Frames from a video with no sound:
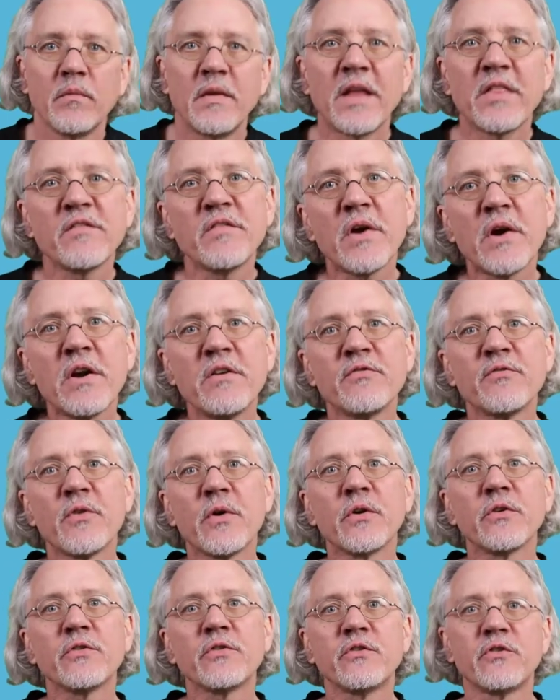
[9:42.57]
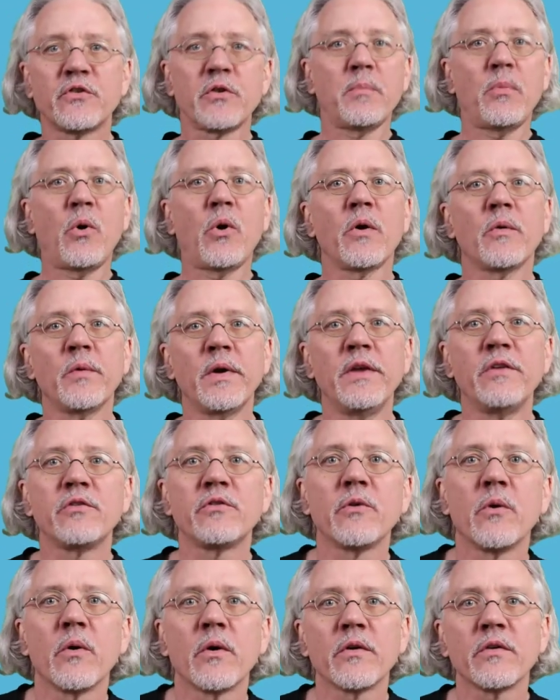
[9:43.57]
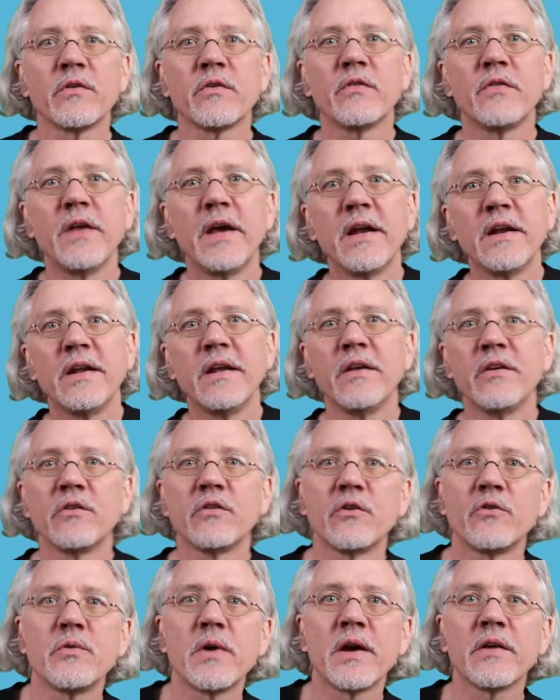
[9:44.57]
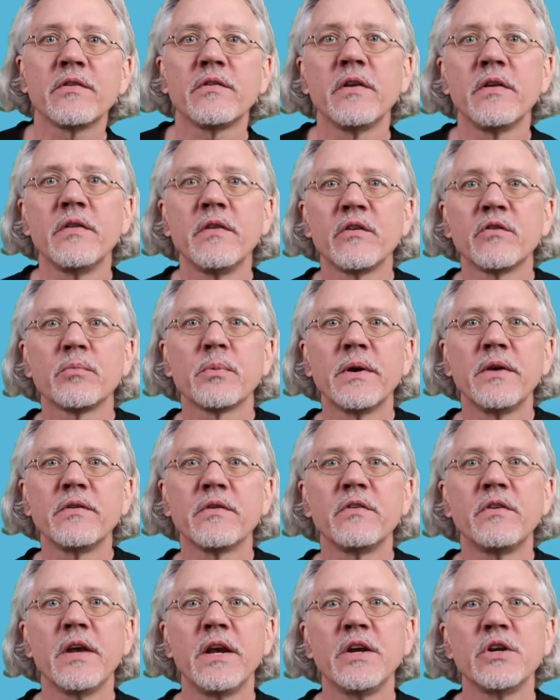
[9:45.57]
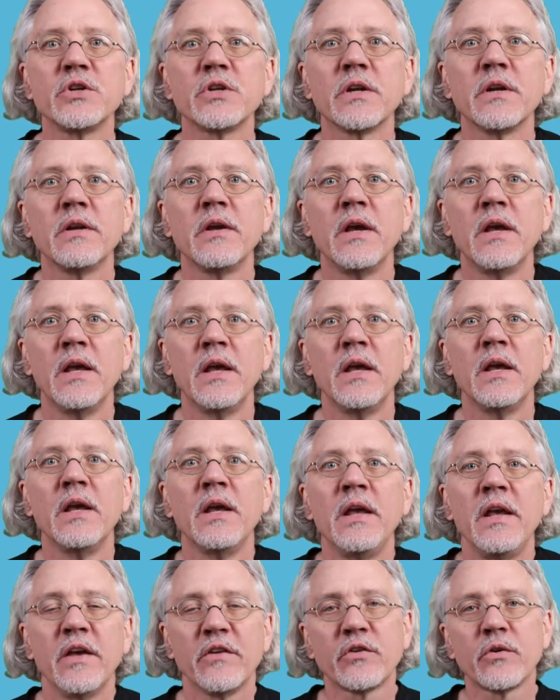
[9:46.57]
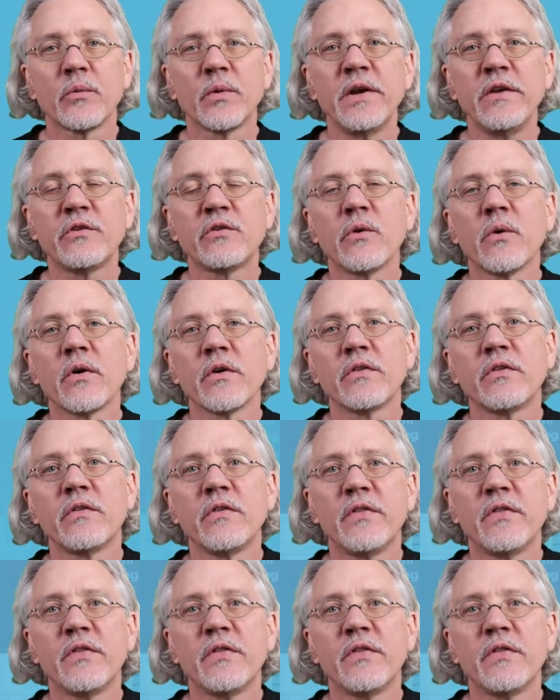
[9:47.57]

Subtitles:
Now, the very first support resource that is addressed in this presentation is a resource